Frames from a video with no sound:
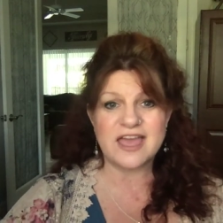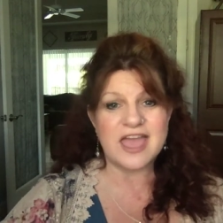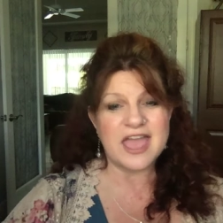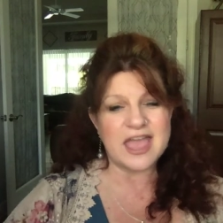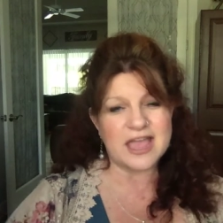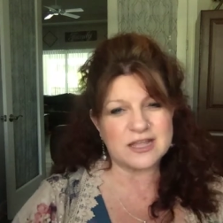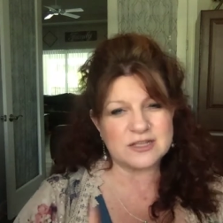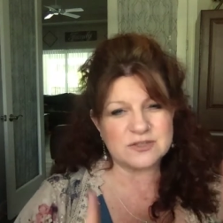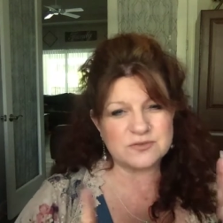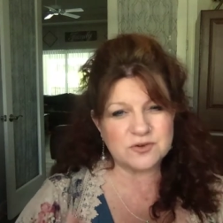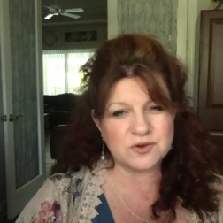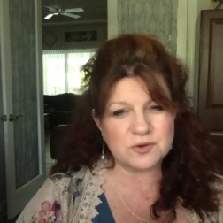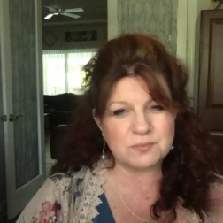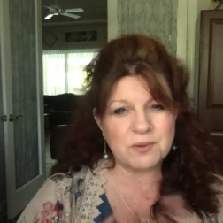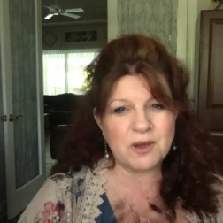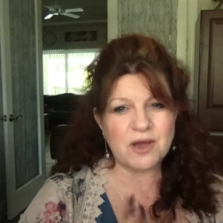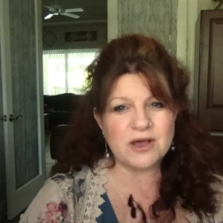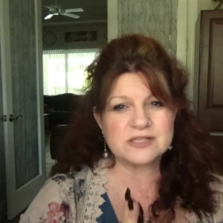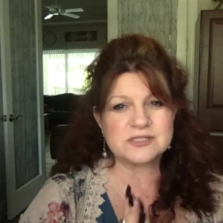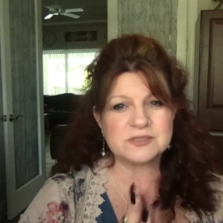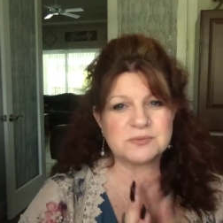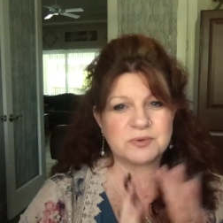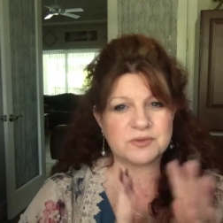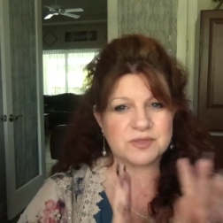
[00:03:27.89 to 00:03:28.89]
And it's very
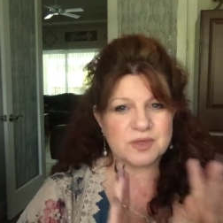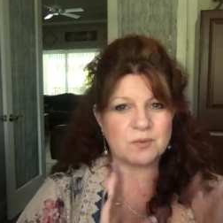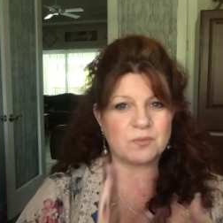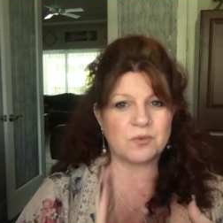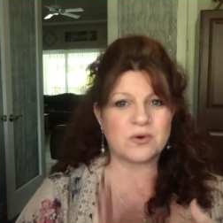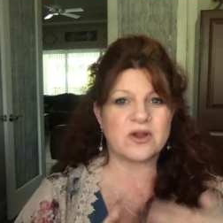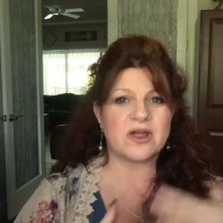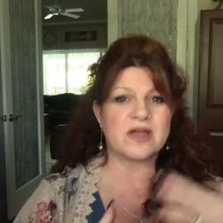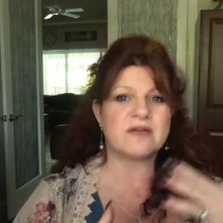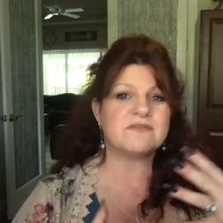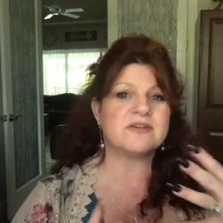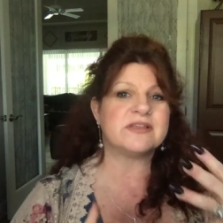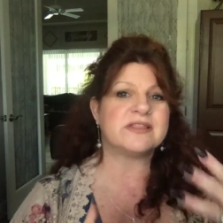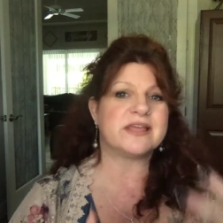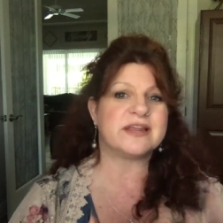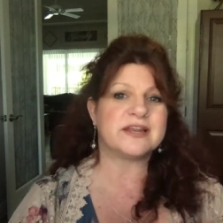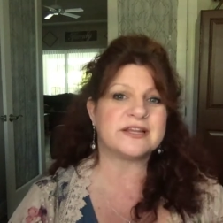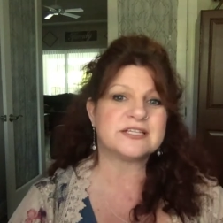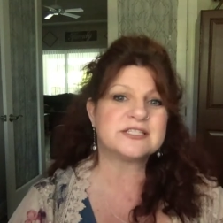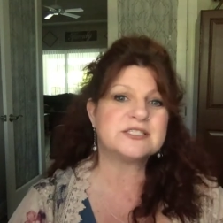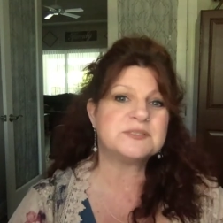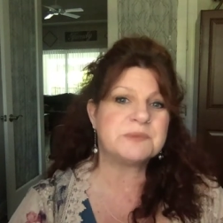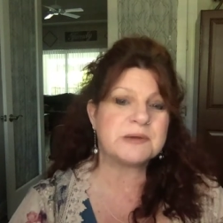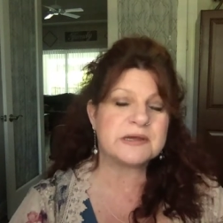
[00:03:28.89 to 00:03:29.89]
possible that we're having that
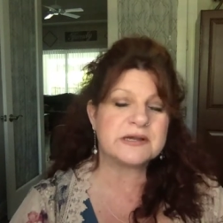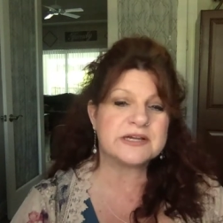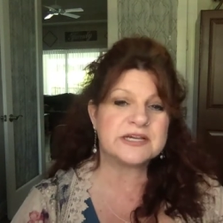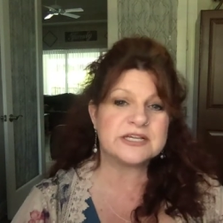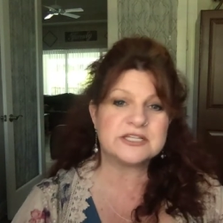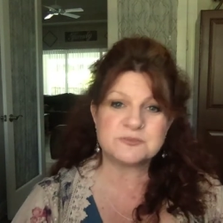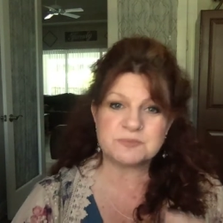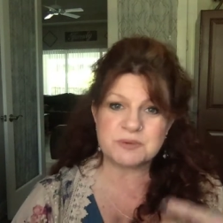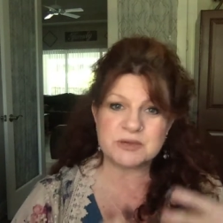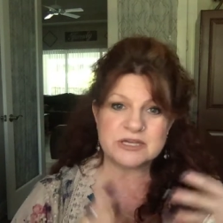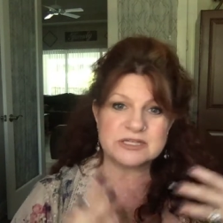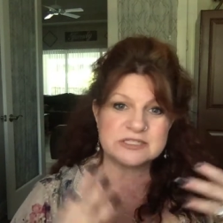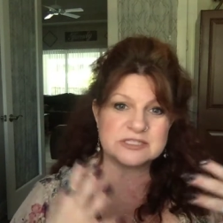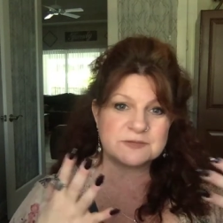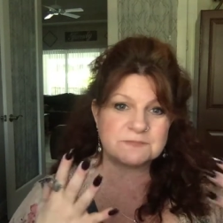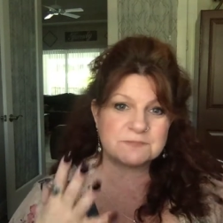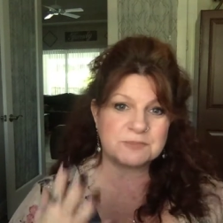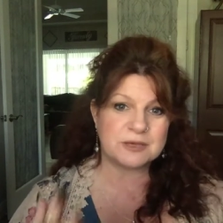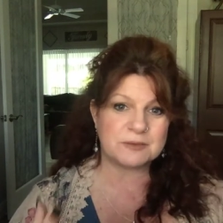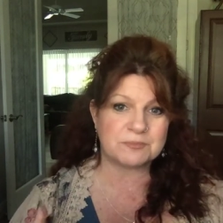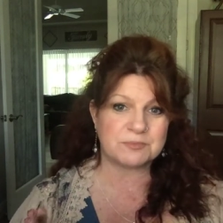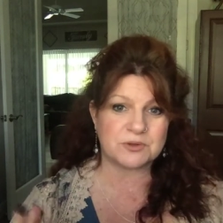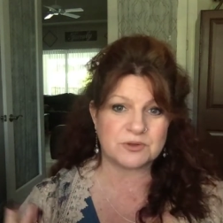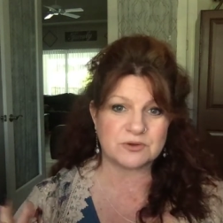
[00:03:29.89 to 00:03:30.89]
experience because some
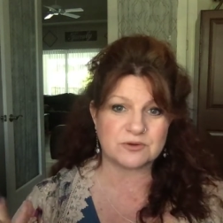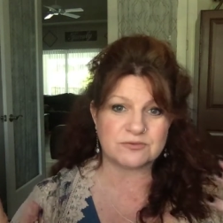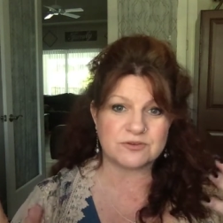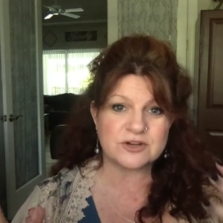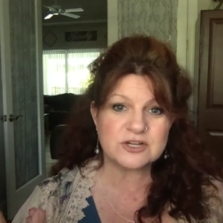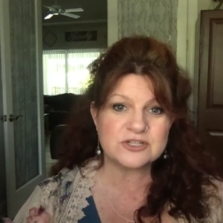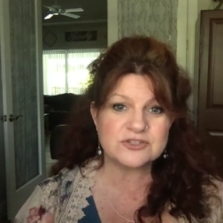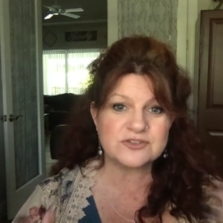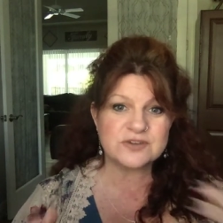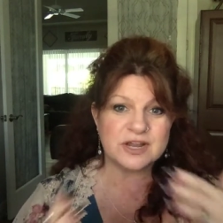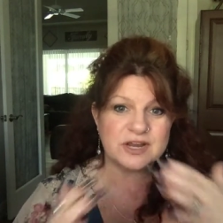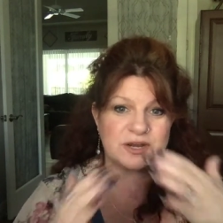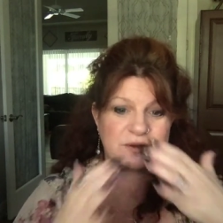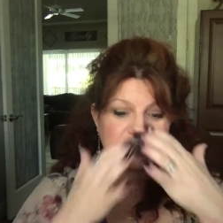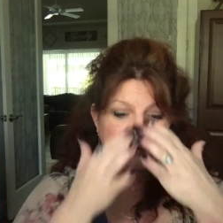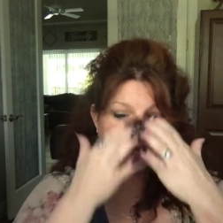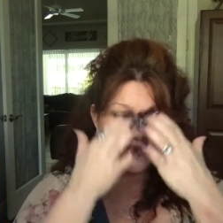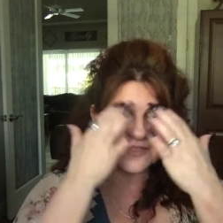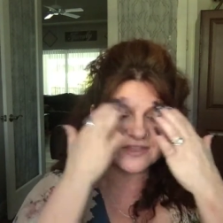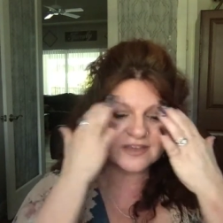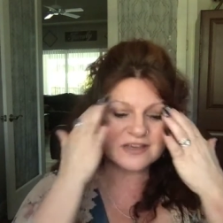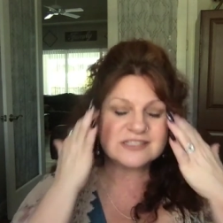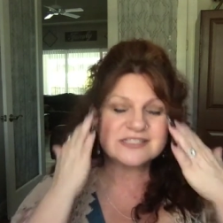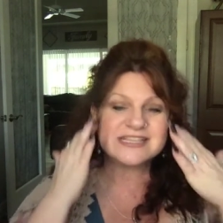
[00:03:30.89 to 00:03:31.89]
people are frustrated
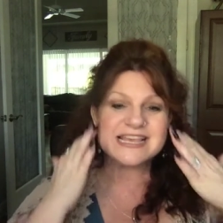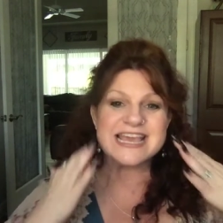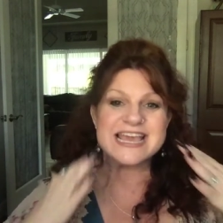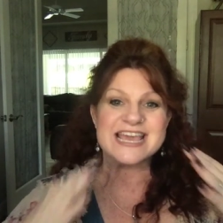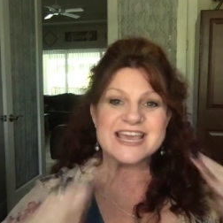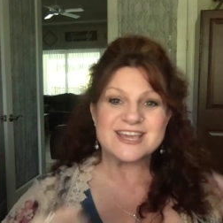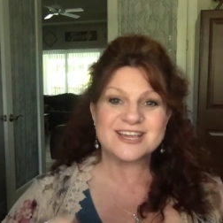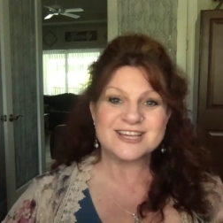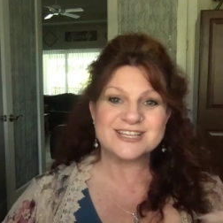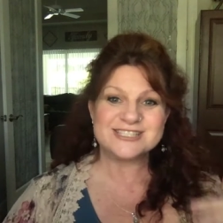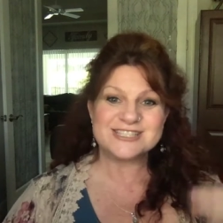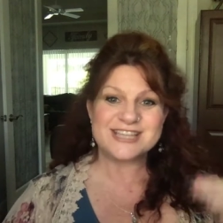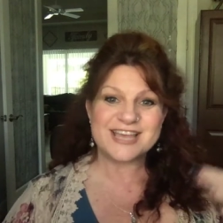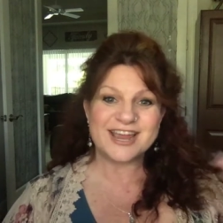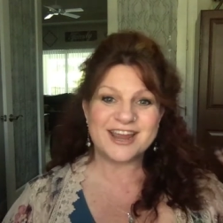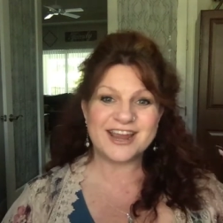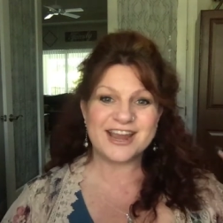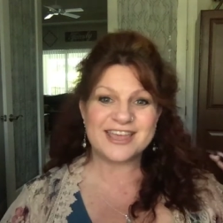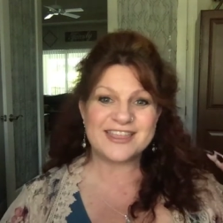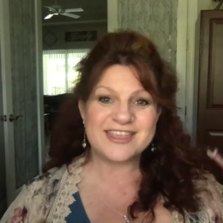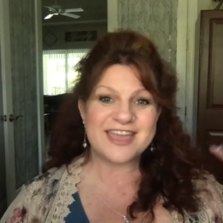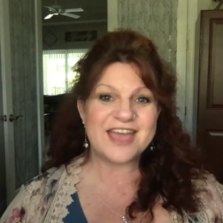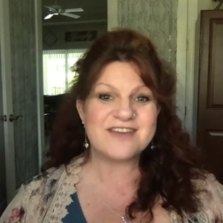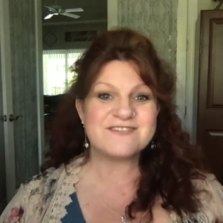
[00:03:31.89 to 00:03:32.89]
with us because
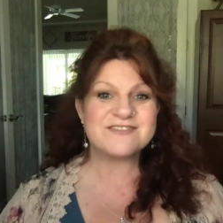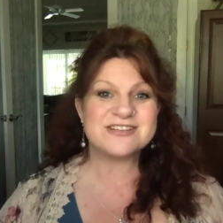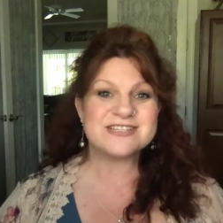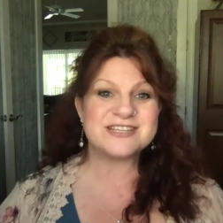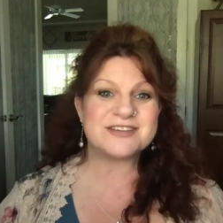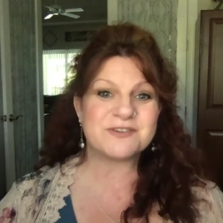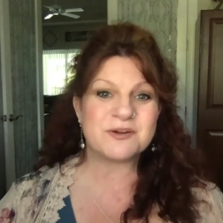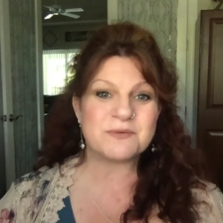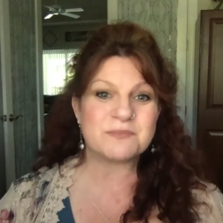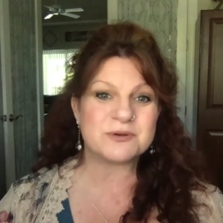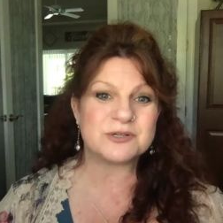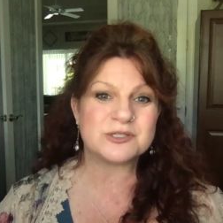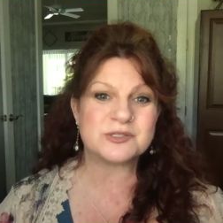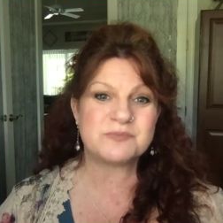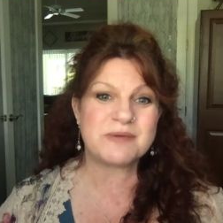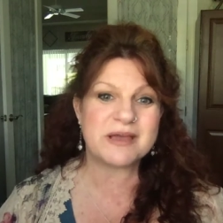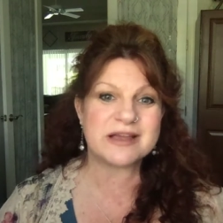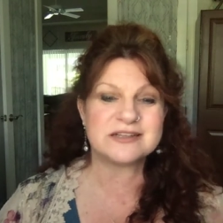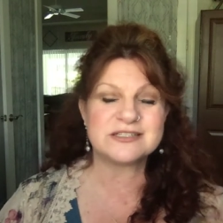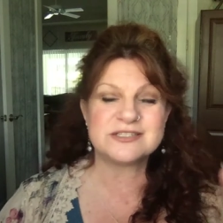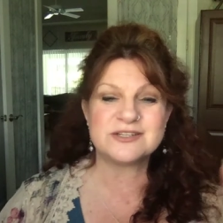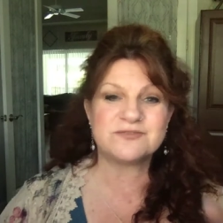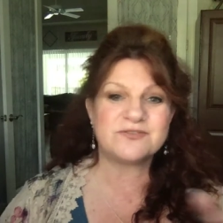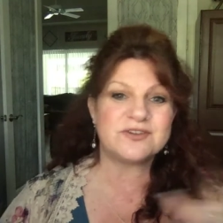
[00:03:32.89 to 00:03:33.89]
they they have a different
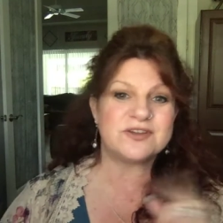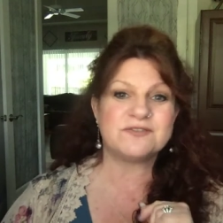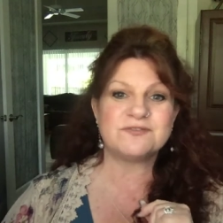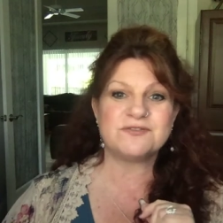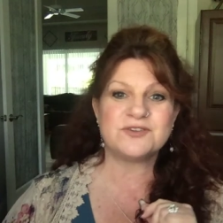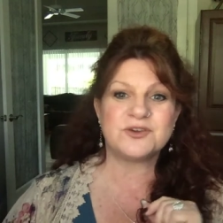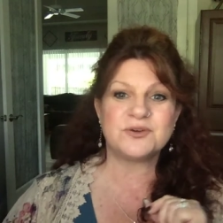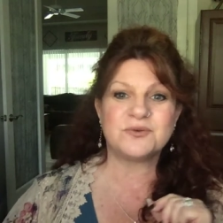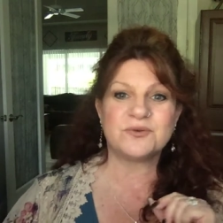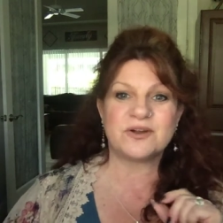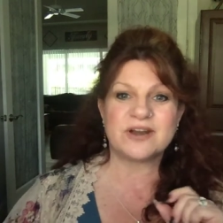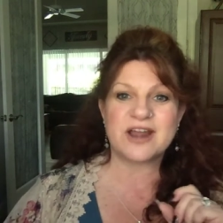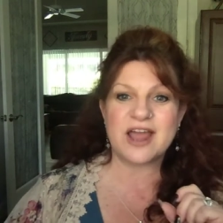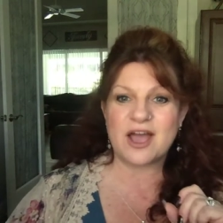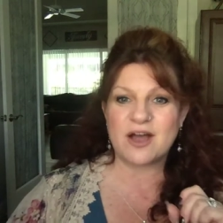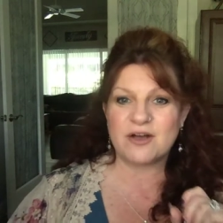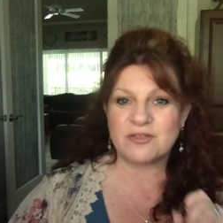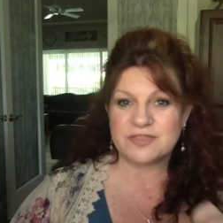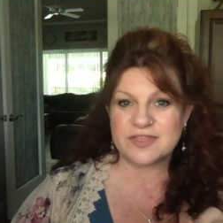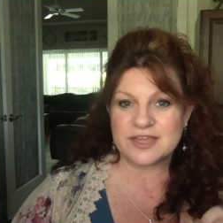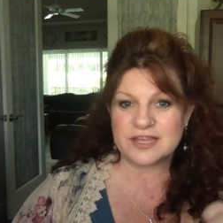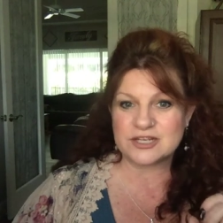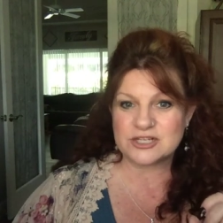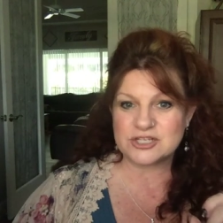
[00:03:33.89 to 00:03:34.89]
perspective and view on how
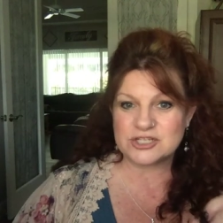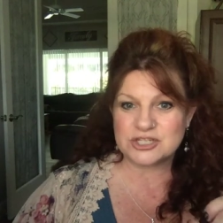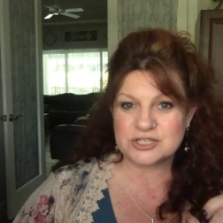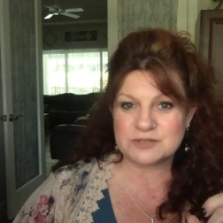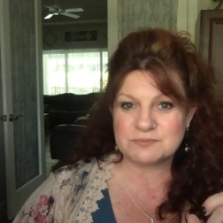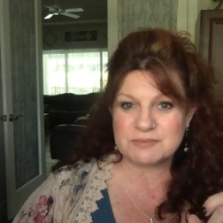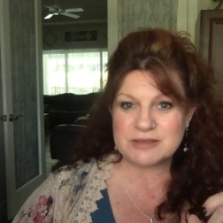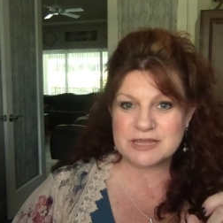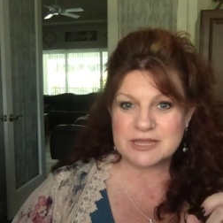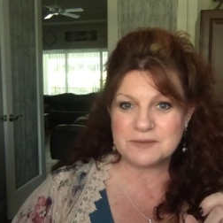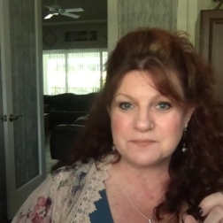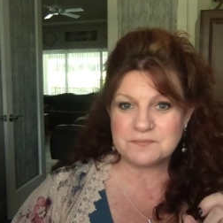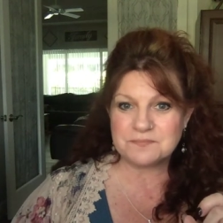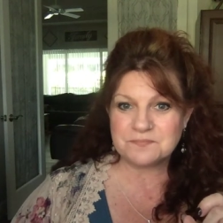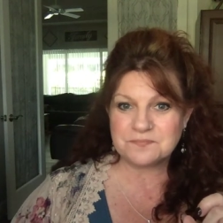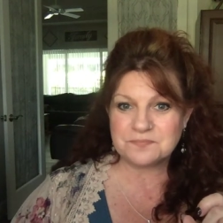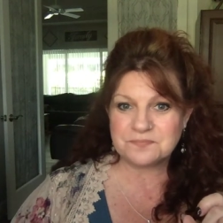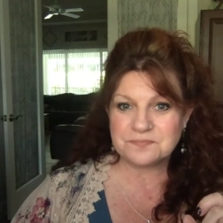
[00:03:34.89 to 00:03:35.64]
things should be,